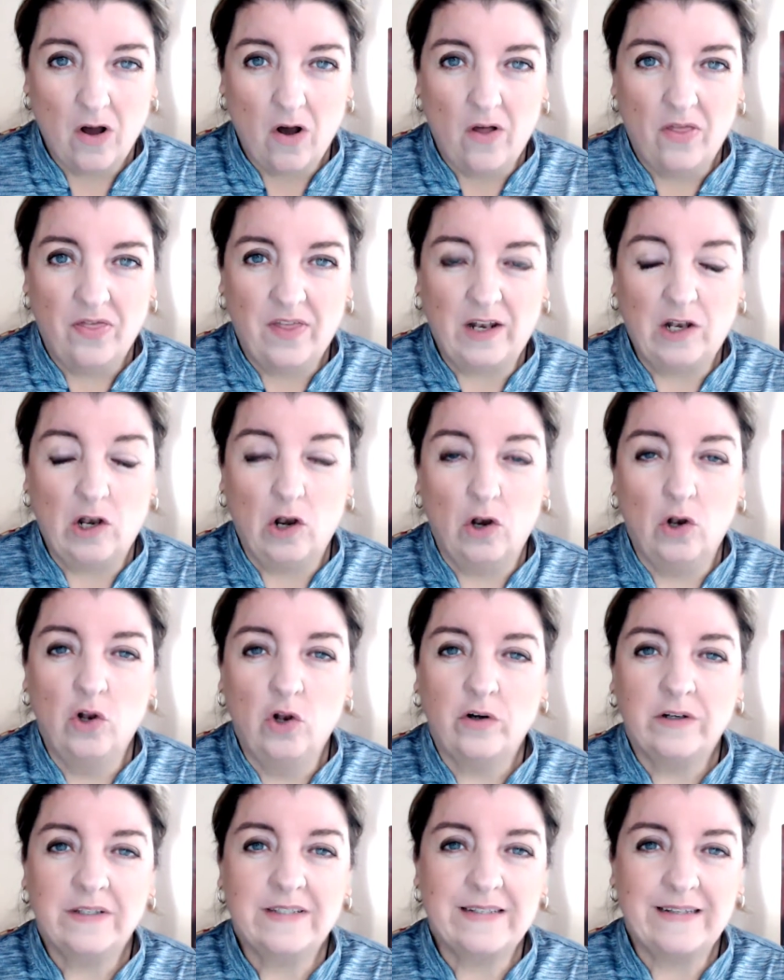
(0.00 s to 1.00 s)
that
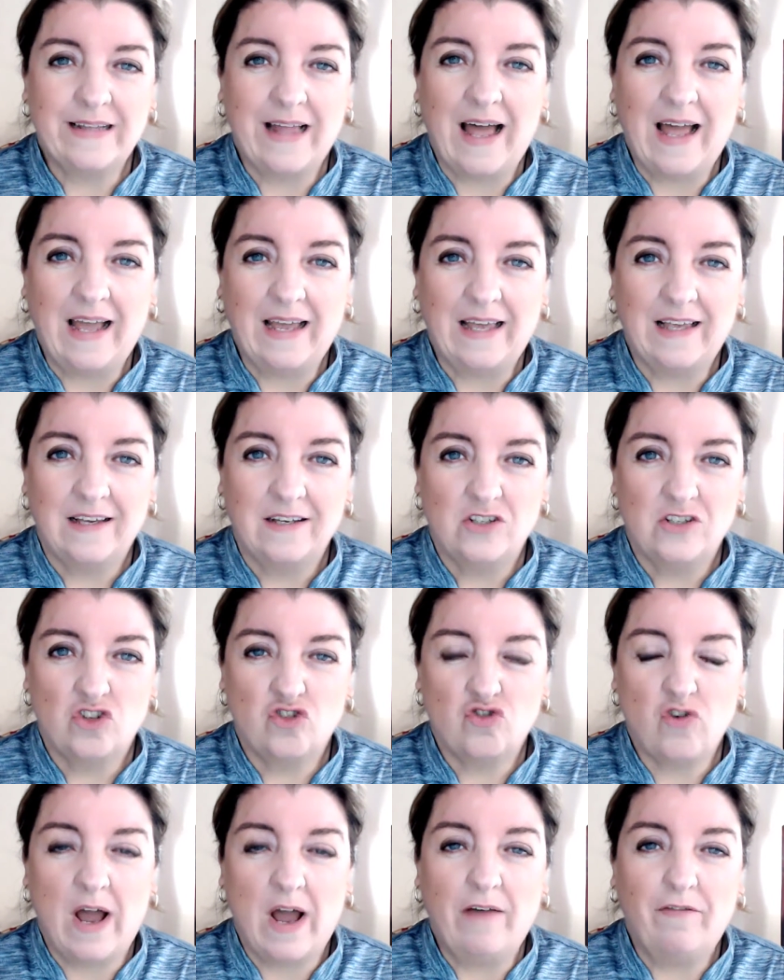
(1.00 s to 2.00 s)
looks like
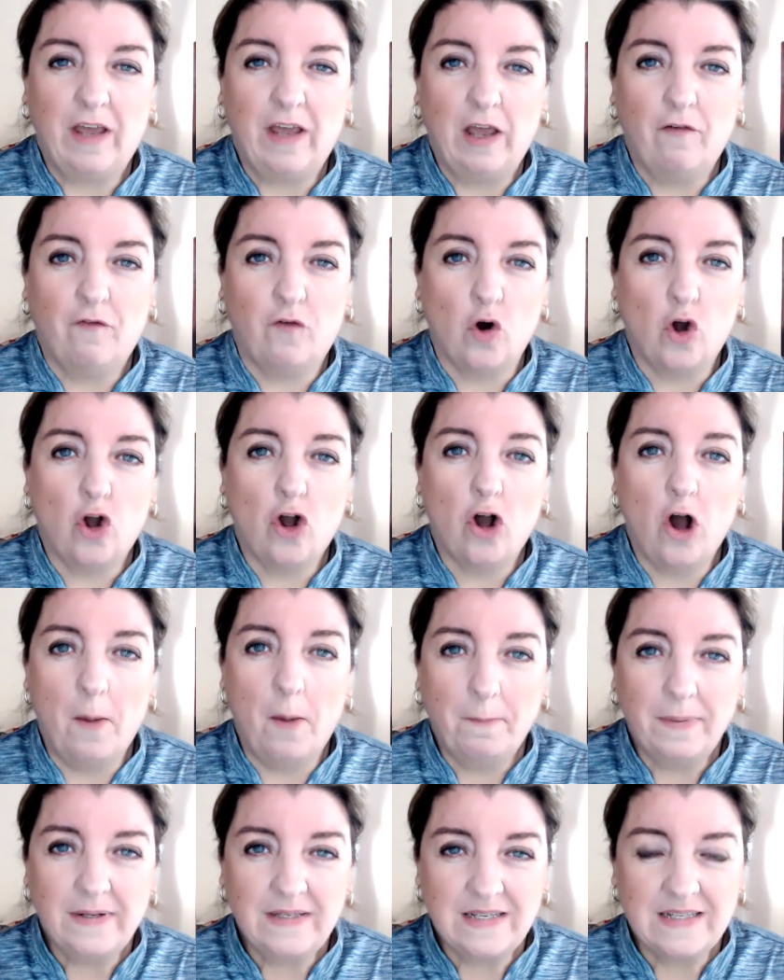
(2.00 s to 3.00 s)
striving for
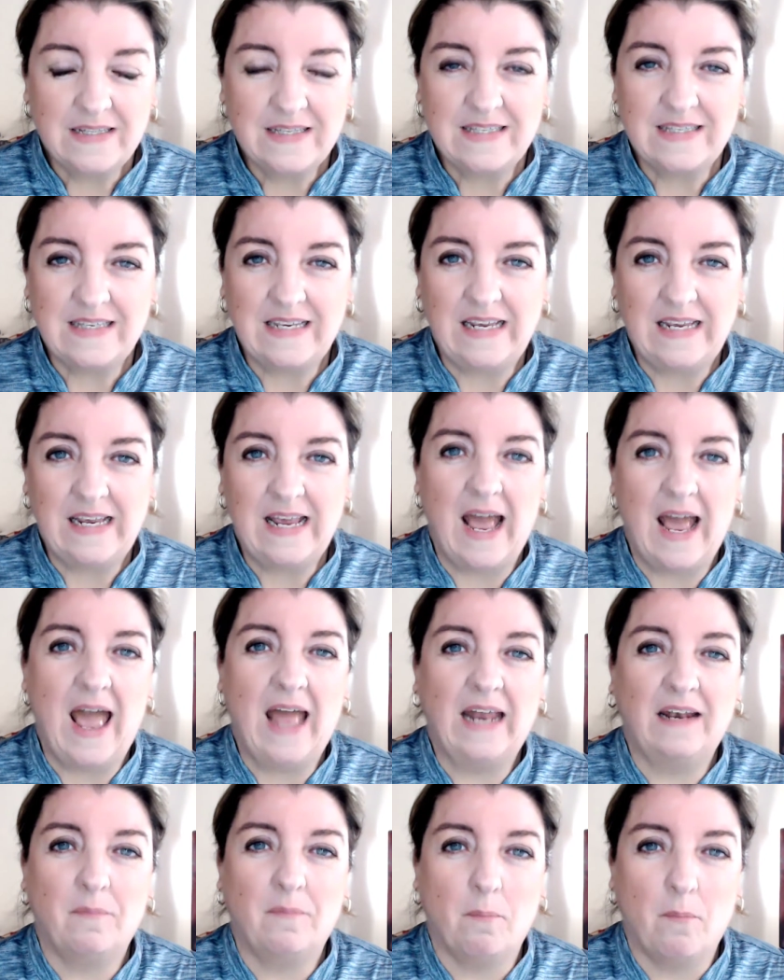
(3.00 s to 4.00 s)
competency
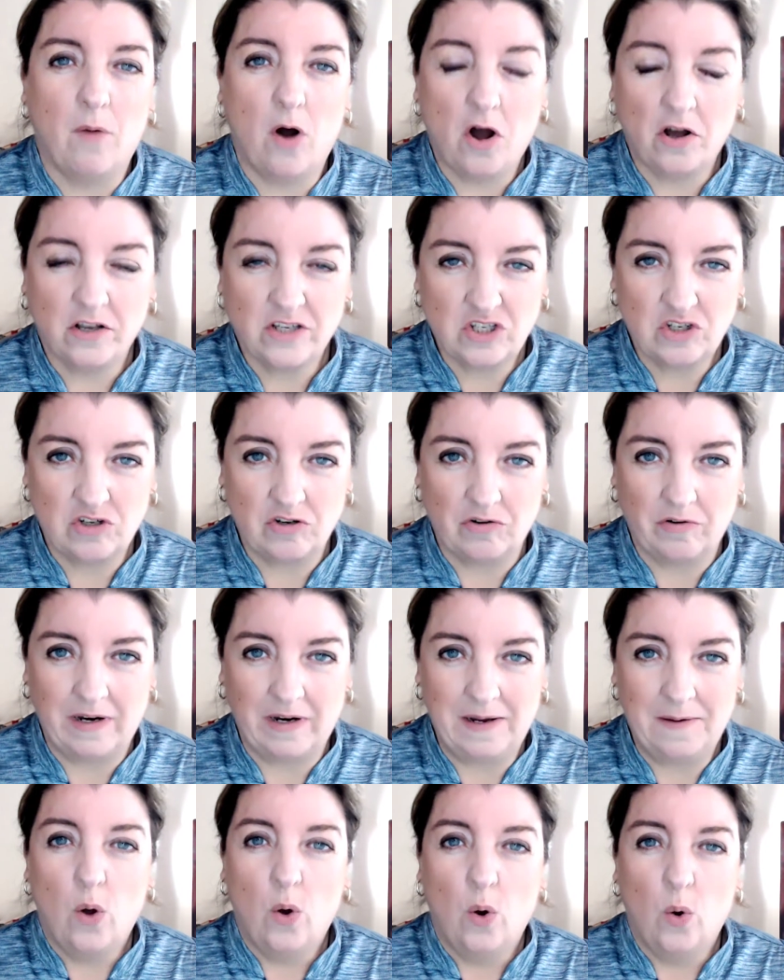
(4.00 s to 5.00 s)
and
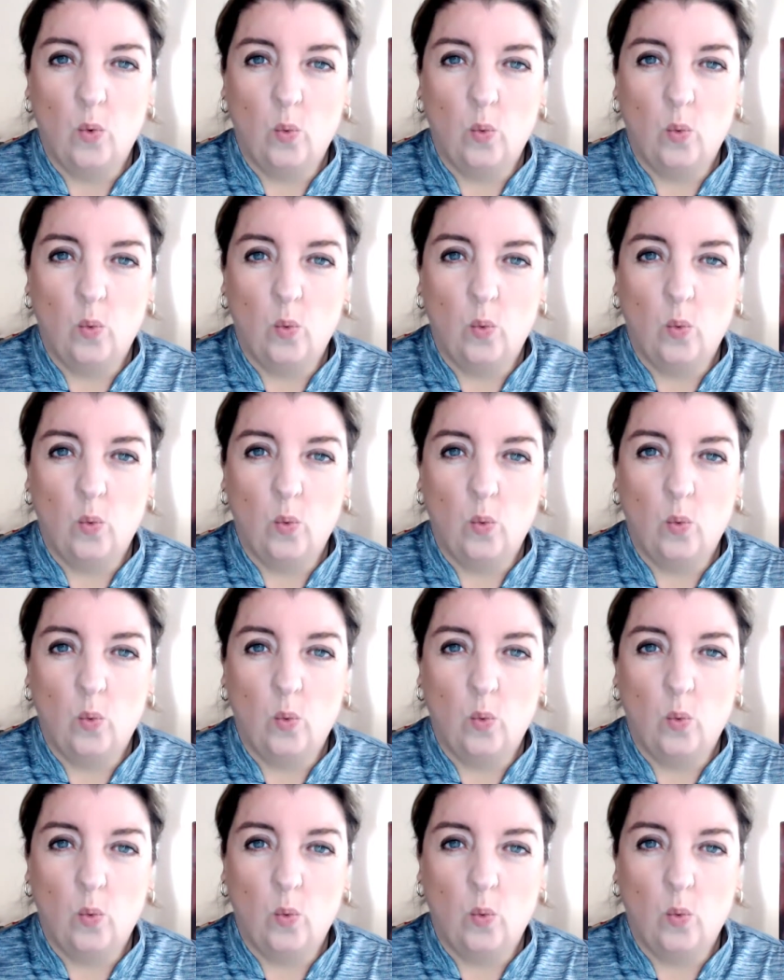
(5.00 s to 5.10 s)
mastery,